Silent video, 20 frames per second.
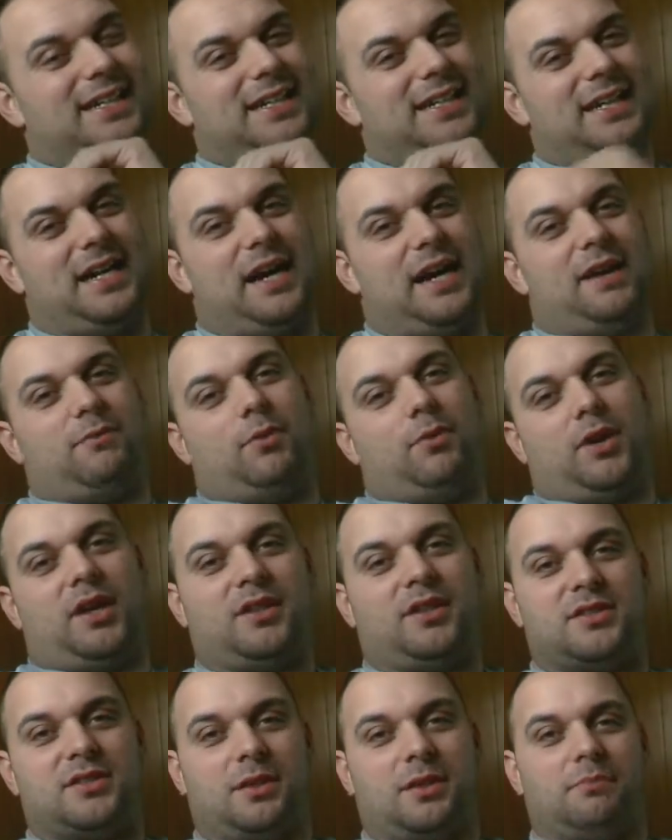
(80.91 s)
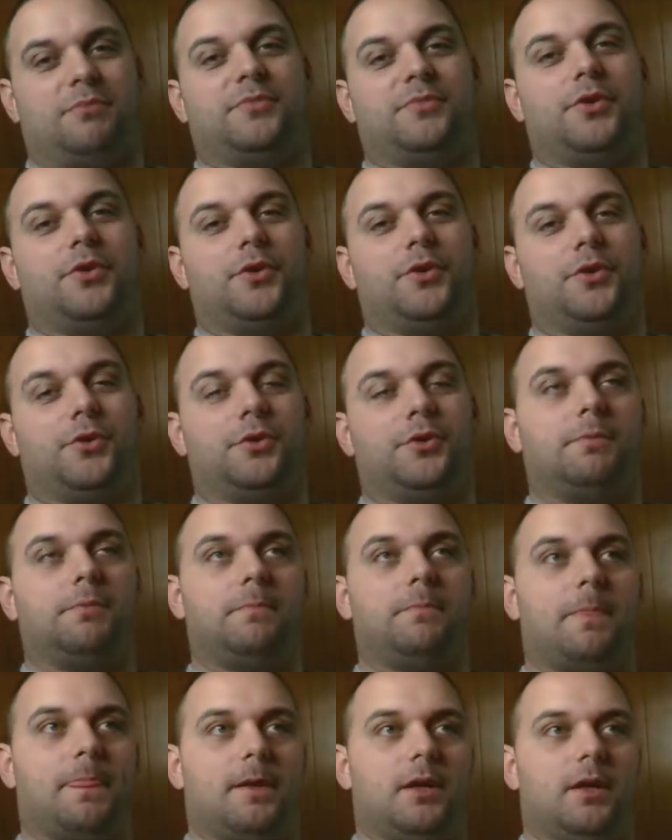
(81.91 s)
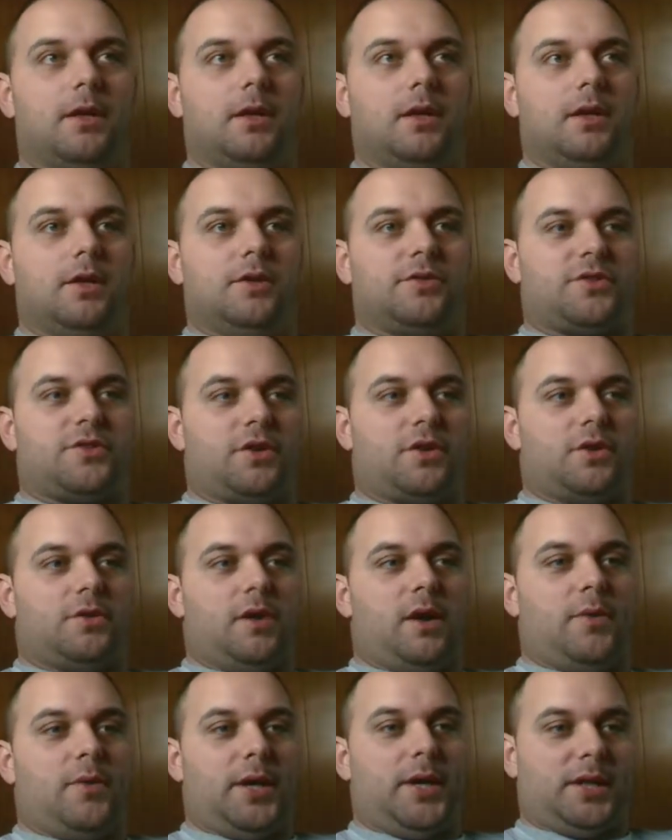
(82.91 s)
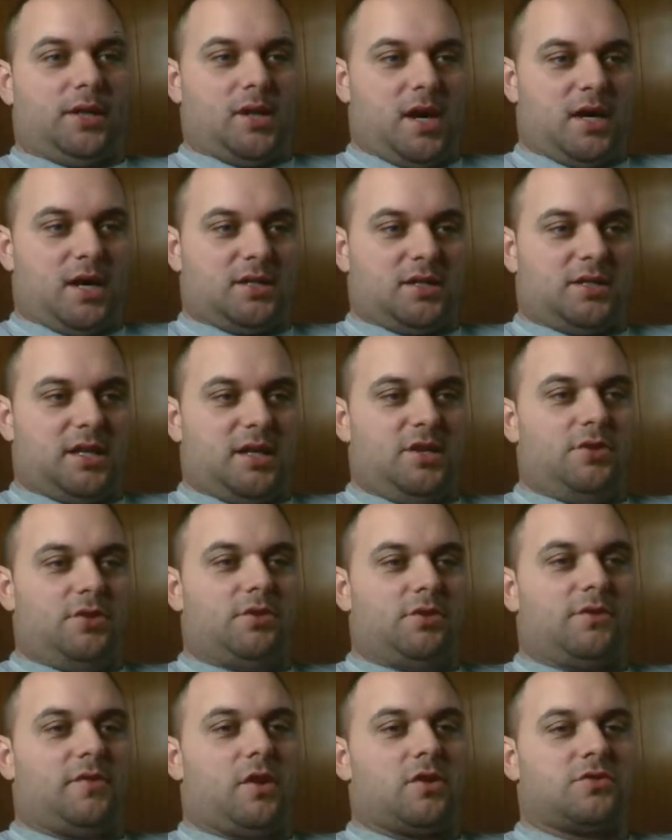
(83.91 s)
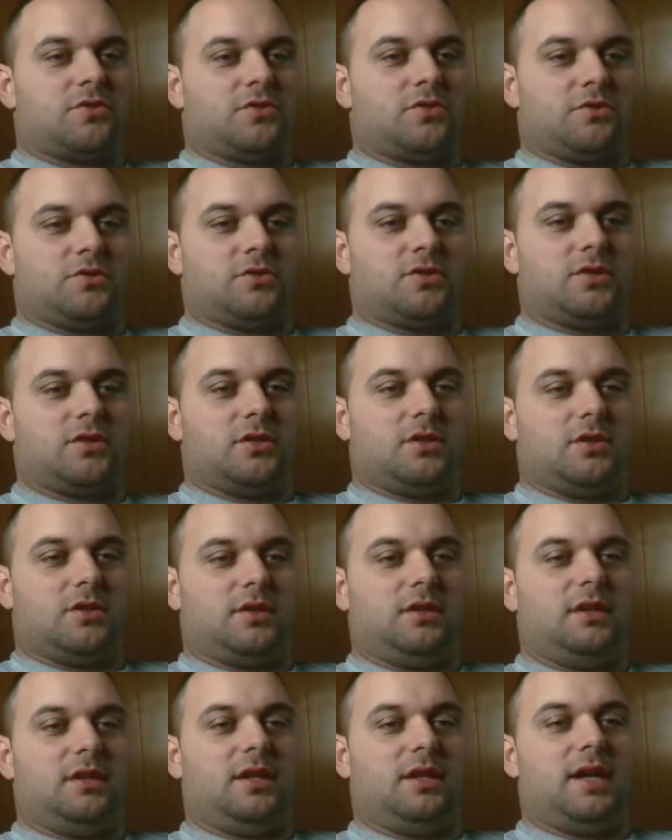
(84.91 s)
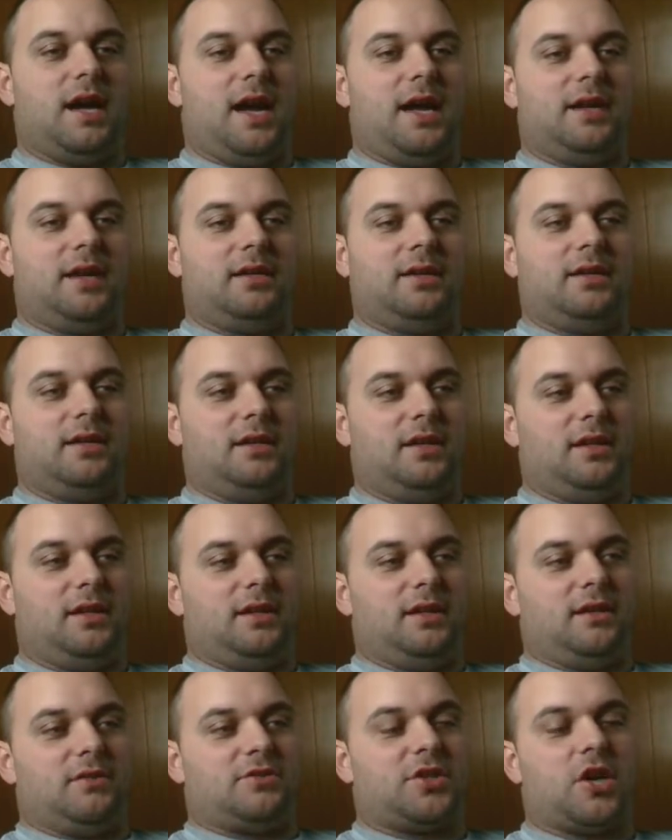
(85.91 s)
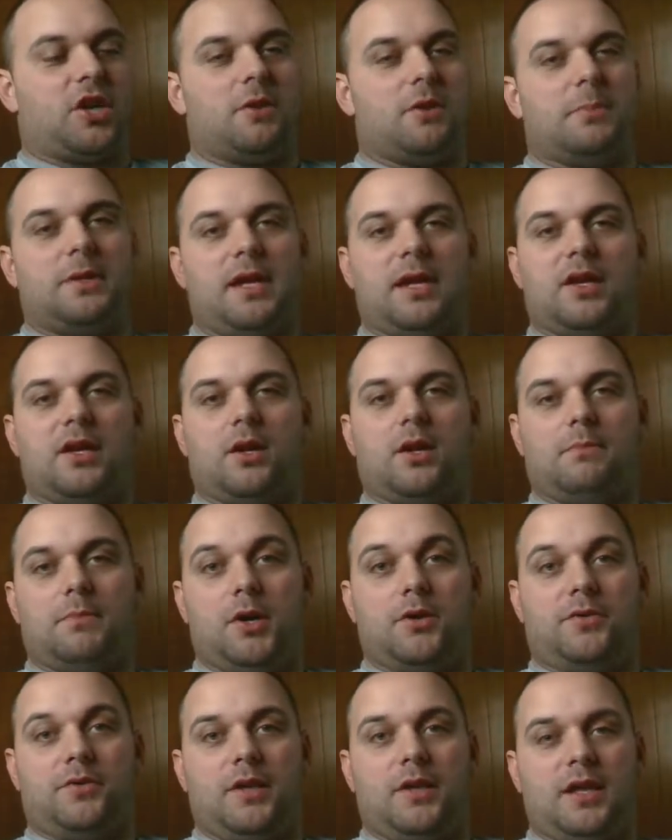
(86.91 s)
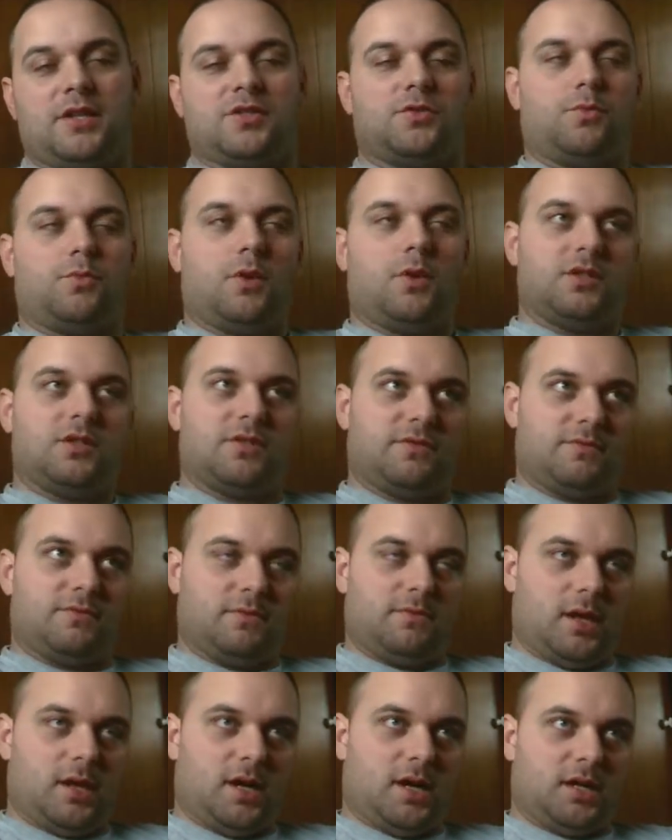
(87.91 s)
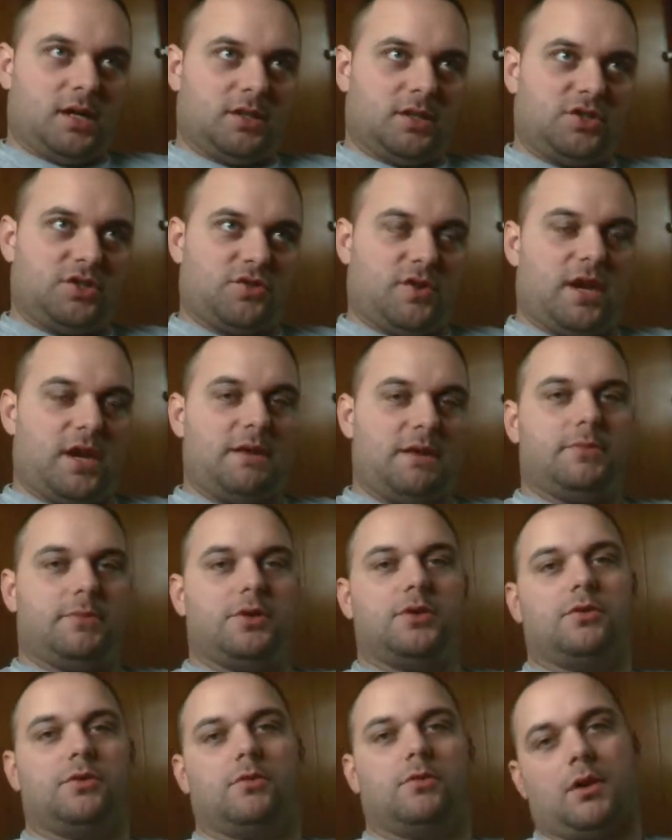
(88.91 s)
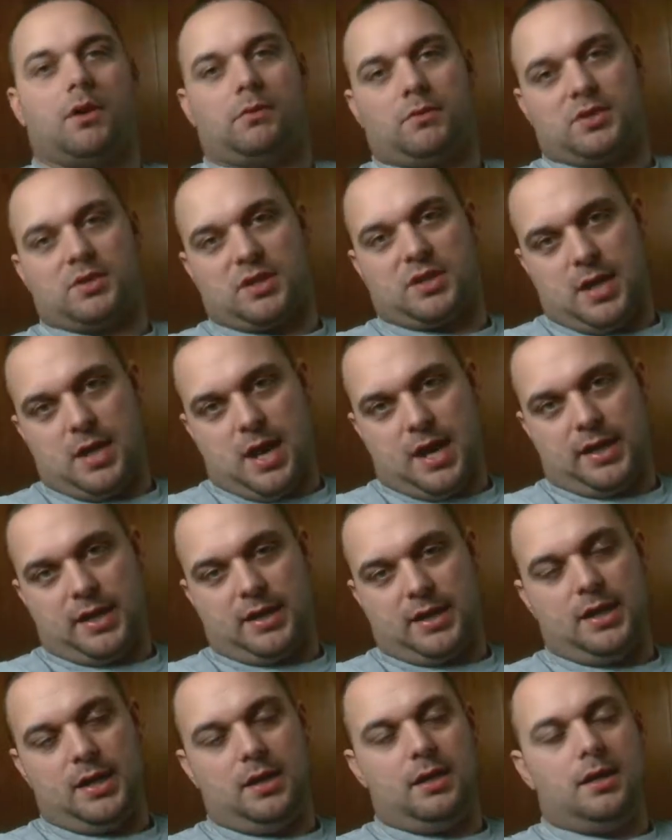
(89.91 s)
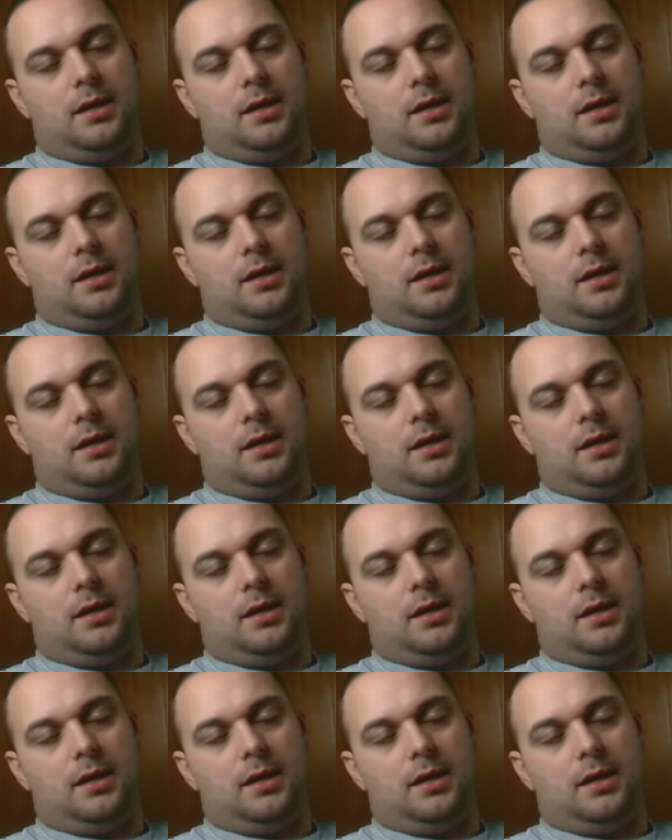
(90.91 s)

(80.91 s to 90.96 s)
I wanted something new, so I went and got a set of universals, the kind, they're terminated on both ends. One's a straight boot, one was a 90,